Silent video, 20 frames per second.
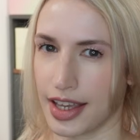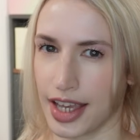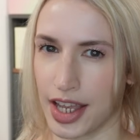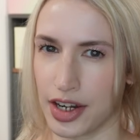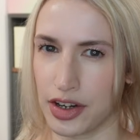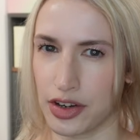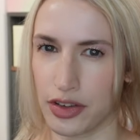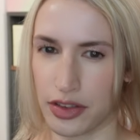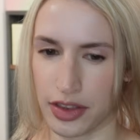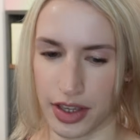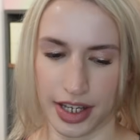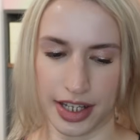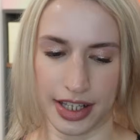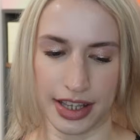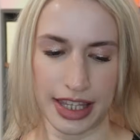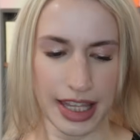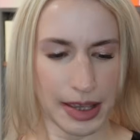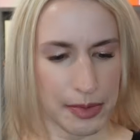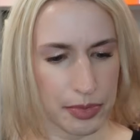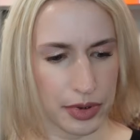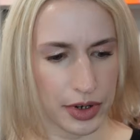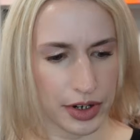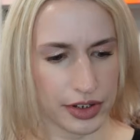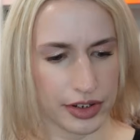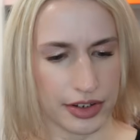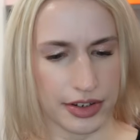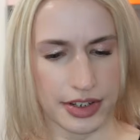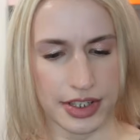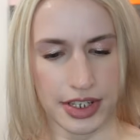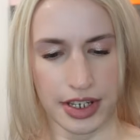Another lip
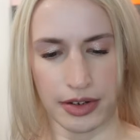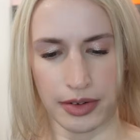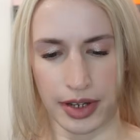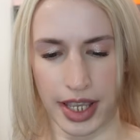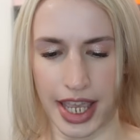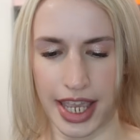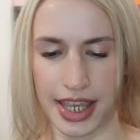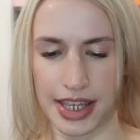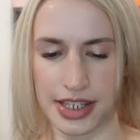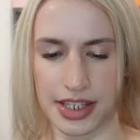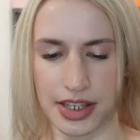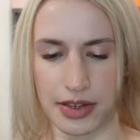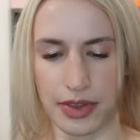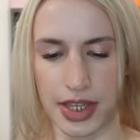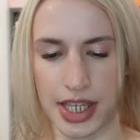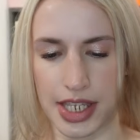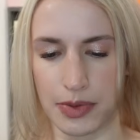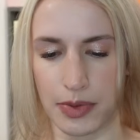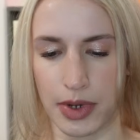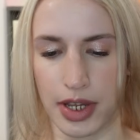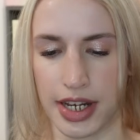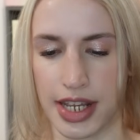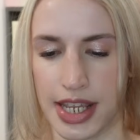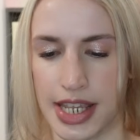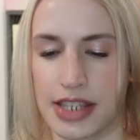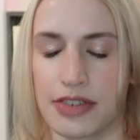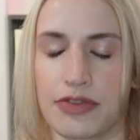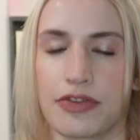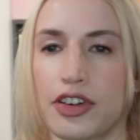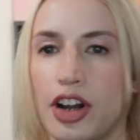product. Okay, so this one
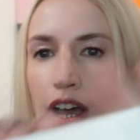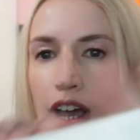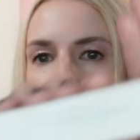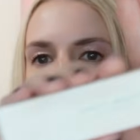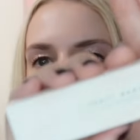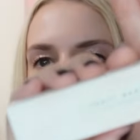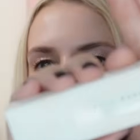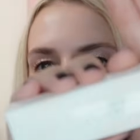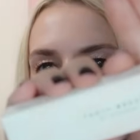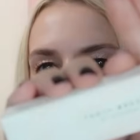is from